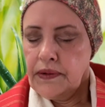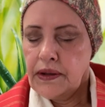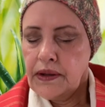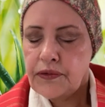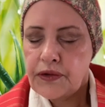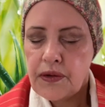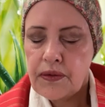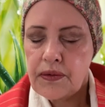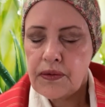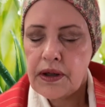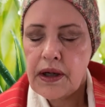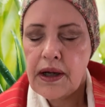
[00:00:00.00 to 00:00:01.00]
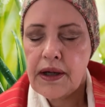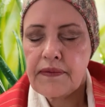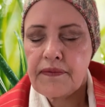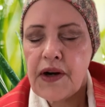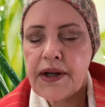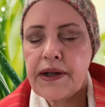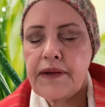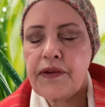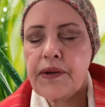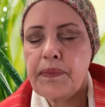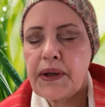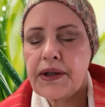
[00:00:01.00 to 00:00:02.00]
And so I invite
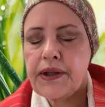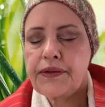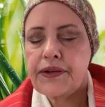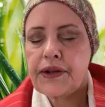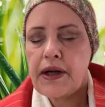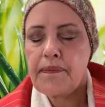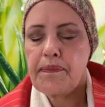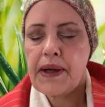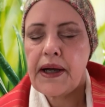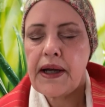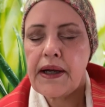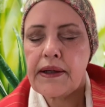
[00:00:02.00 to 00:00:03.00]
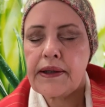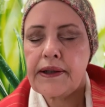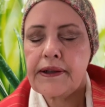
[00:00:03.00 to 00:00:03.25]
everybody to come back